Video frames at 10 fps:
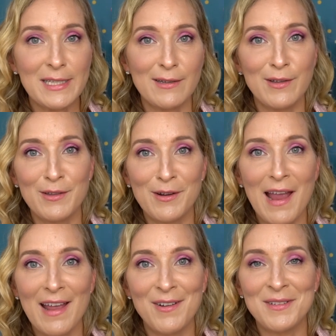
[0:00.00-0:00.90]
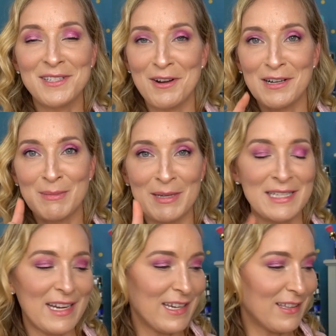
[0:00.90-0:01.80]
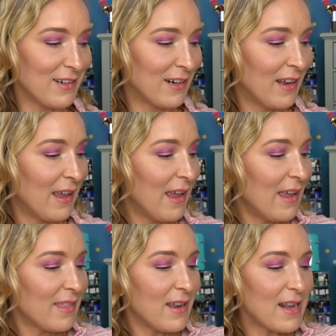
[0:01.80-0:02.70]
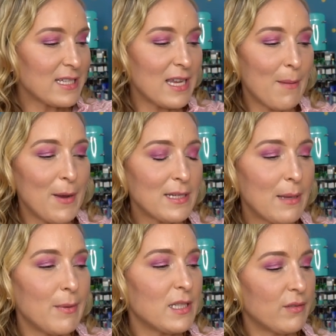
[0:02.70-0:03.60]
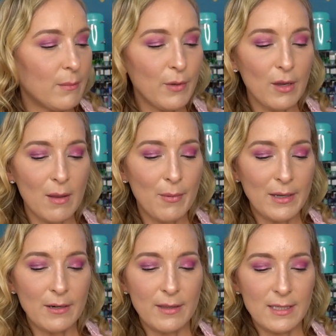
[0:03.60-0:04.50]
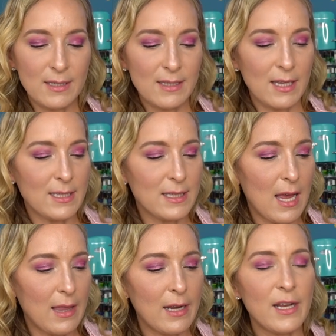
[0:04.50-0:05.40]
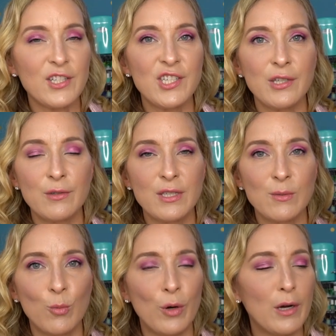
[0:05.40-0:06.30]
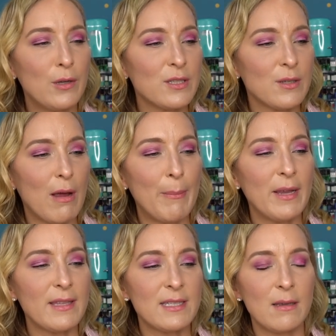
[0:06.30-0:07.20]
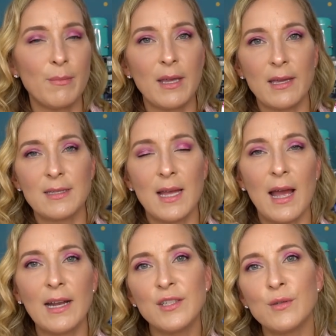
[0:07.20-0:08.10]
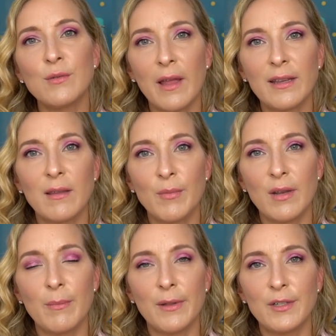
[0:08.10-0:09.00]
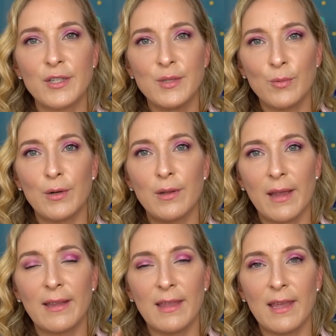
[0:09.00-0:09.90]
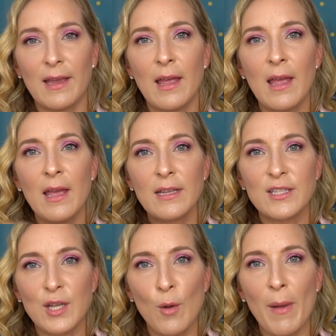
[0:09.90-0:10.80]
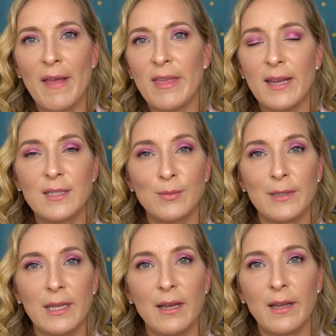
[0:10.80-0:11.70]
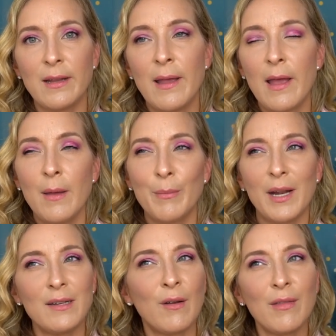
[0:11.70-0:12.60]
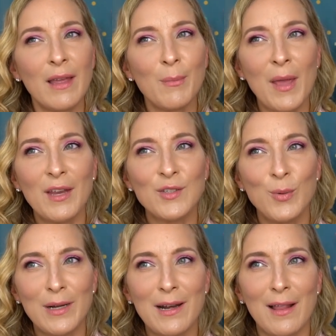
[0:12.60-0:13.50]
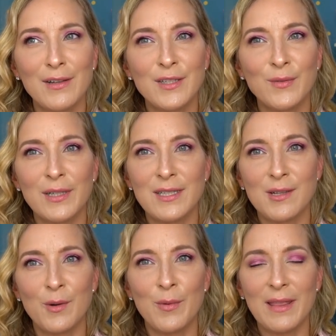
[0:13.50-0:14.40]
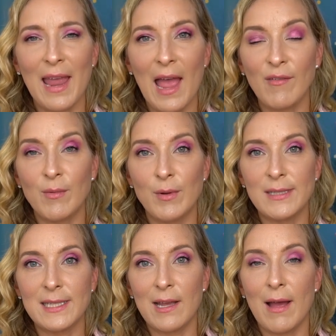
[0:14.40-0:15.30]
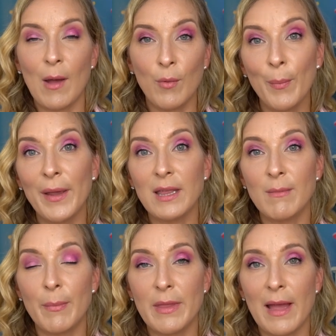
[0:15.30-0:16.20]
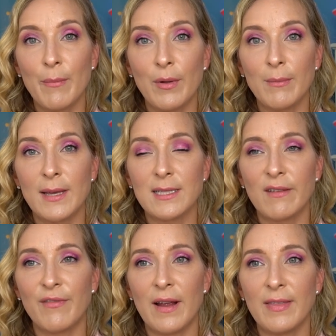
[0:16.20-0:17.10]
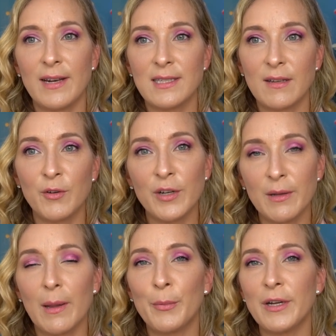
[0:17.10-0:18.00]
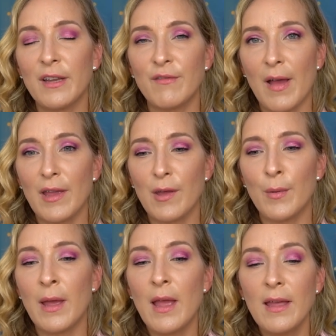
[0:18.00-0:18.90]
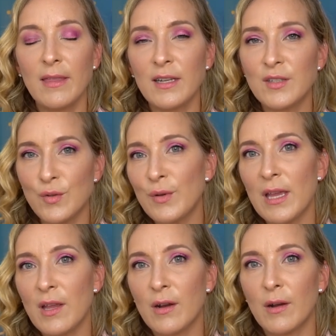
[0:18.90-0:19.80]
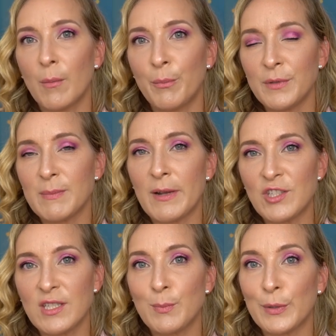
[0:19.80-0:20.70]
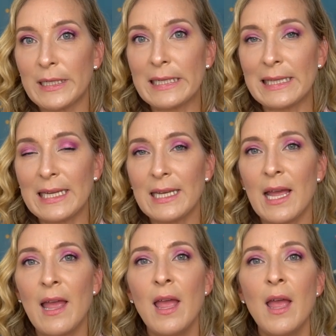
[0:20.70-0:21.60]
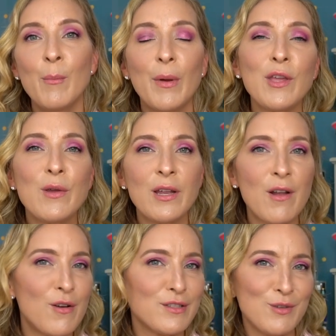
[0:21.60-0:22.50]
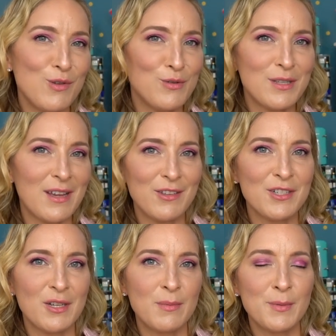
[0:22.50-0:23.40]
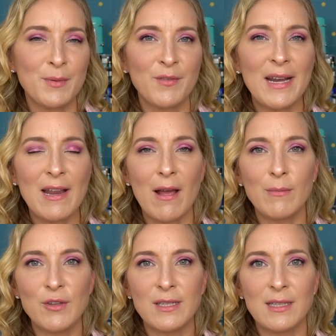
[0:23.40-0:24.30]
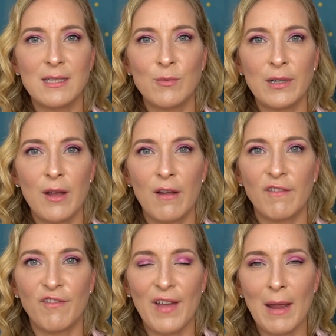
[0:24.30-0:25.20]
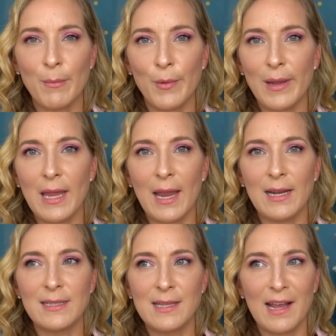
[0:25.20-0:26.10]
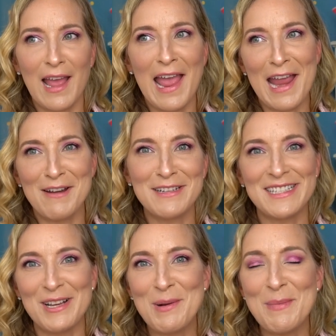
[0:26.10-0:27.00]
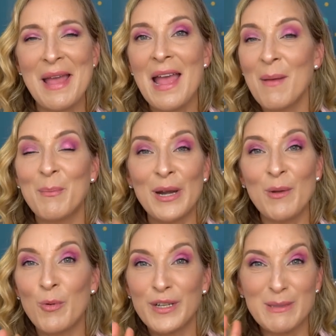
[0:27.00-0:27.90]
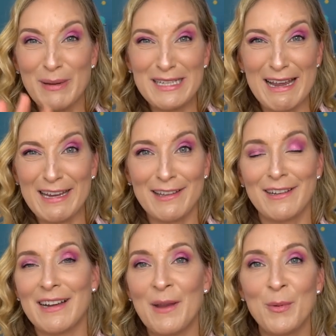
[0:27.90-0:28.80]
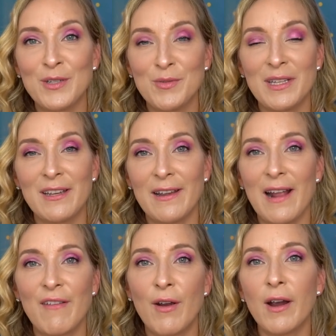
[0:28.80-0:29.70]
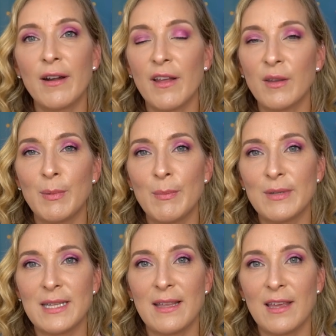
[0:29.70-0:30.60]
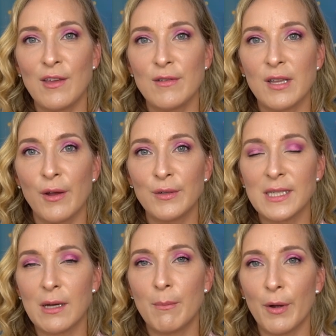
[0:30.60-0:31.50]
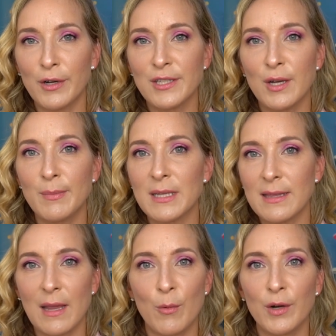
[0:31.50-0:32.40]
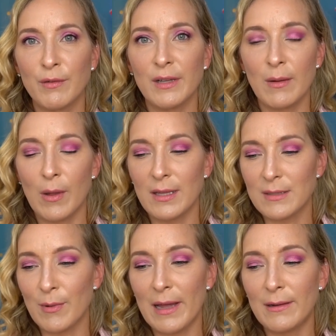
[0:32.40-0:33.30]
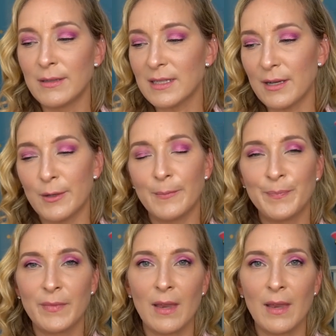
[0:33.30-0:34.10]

tell you, their add-ons are spectacular. The next thing I picked up is from Beauty Blender. This is the Solid Chill Swirl. So I picked this up because I do like the Beauty Blender swirl, like the soap. I think it's really good but I don't like paying $20 for it. So when they have them on sale, I will pick them up at that point because I find that it's a, a pretty good value. They do get your sponges pretty clean, but you can also use other soaps. Right now I'm using this one called Fat Boy and it's like a hair soap, but it works spectacular. It works really good. I've heard other people say they use hotel bar soaps and they work really well as well. So